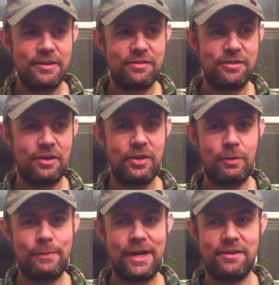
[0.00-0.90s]
So
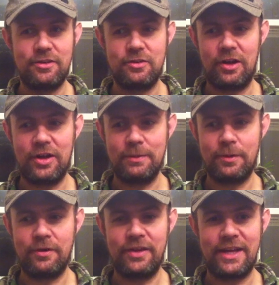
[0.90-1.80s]
they went back to the drawing
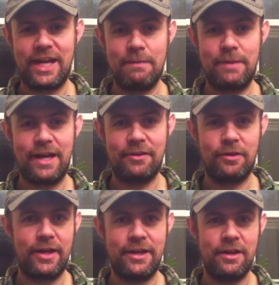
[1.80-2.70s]
board, and they came back,
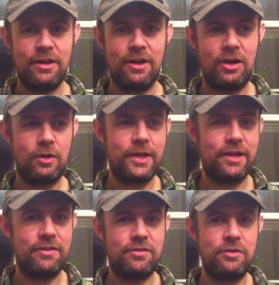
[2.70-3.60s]
and they're like, "Oh, we
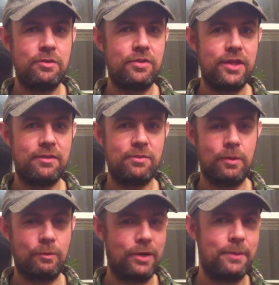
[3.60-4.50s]
got this new thing.
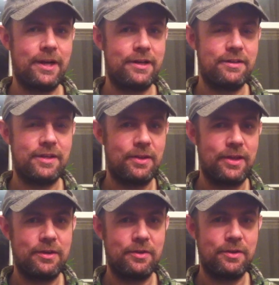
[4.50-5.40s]
We're rebranding it the
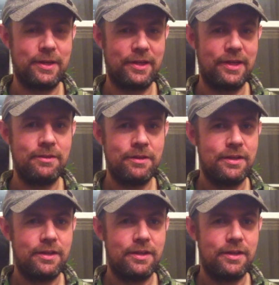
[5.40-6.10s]
Coleco Chameleon,